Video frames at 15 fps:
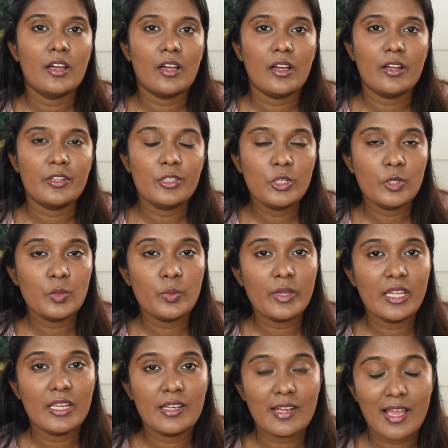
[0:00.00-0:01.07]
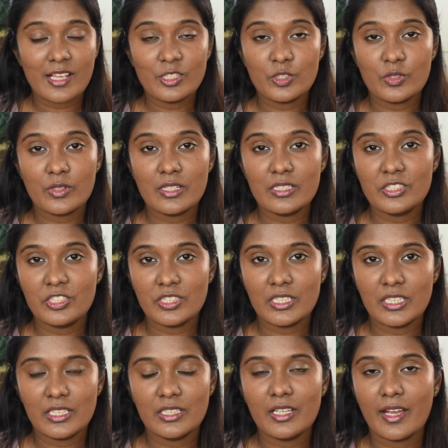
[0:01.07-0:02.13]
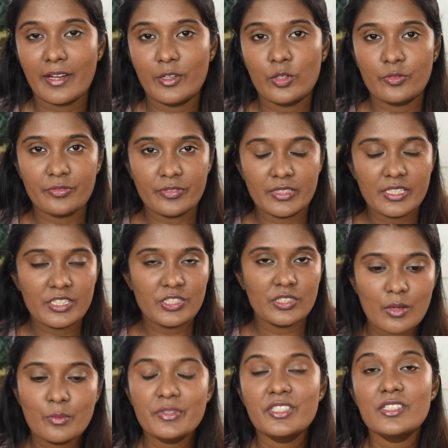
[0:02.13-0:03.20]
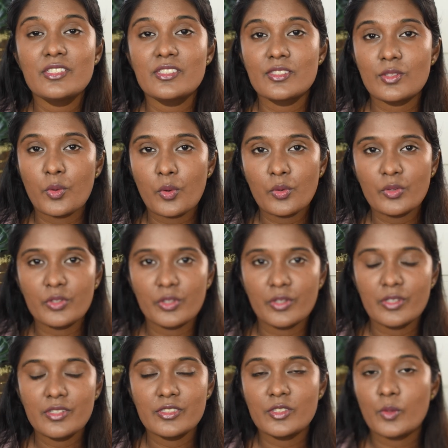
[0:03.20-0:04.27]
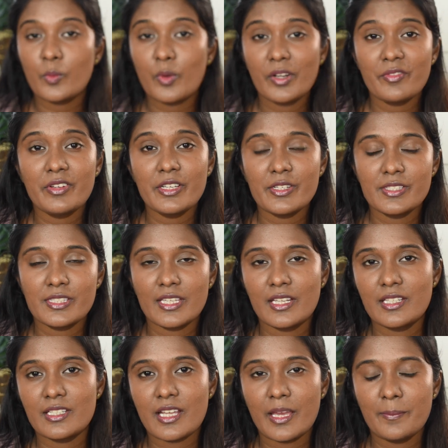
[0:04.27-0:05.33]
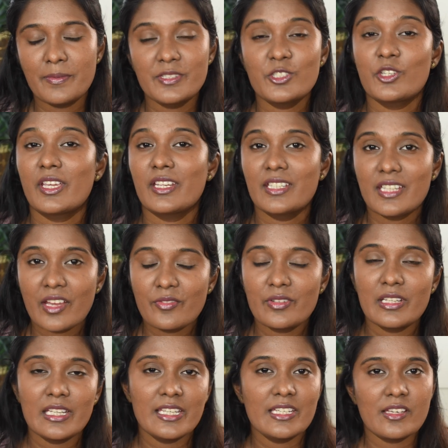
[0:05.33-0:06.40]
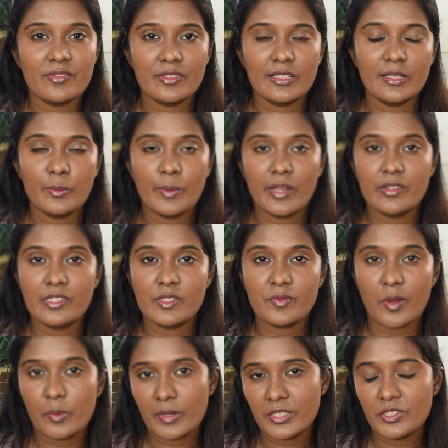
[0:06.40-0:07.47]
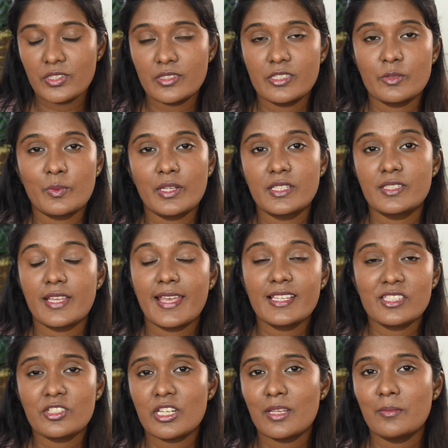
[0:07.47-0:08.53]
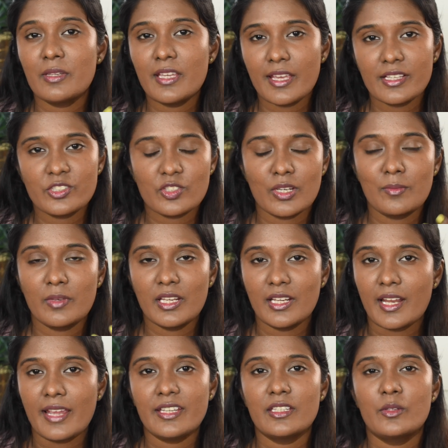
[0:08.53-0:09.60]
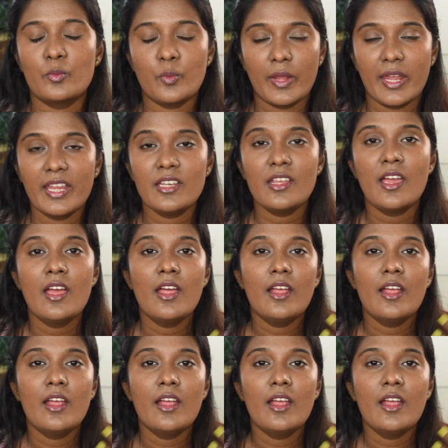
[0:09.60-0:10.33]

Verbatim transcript: uh, dewy natural sheen kind of finish which is so good so whatever your skin type is you can definitely definitely wear this foundation this one is extremely extremely light in weight